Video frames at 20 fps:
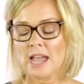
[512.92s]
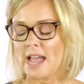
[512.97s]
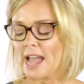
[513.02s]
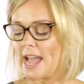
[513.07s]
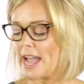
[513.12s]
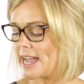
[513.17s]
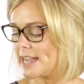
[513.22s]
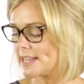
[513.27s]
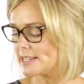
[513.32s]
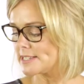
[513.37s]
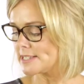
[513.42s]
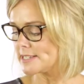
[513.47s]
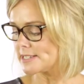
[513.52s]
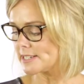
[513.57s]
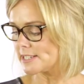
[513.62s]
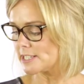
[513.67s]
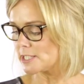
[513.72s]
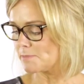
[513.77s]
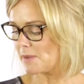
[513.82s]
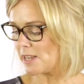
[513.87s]
And
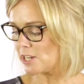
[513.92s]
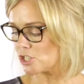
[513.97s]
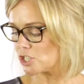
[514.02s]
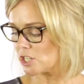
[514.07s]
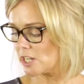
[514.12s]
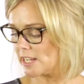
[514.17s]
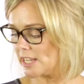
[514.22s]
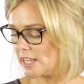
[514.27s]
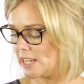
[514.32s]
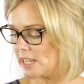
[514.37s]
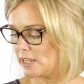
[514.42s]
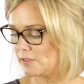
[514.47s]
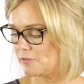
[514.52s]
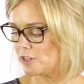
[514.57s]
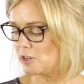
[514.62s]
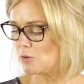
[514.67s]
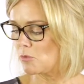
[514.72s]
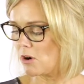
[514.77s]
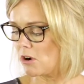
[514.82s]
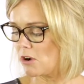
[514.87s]
especially if
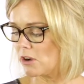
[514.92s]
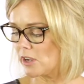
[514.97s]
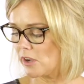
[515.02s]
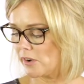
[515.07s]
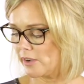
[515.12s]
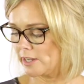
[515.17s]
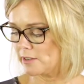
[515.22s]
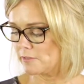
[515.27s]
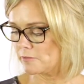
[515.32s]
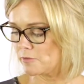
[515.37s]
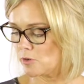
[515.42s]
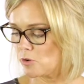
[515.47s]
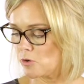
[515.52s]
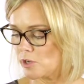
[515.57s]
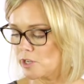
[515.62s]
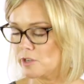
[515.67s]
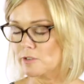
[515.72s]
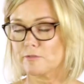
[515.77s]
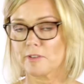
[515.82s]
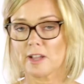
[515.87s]
you are going for
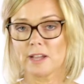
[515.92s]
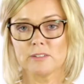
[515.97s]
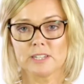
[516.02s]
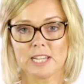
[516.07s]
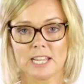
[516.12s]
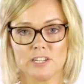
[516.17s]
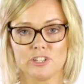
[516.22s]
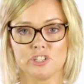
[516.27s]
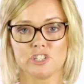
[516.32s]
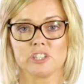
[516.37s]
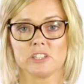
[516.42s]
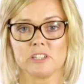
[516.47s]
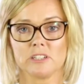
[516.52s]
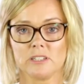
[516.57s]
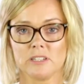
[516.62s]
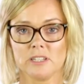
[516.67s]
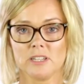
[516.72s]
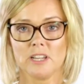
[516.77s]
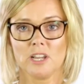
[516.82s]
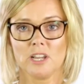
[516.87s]
your foundation,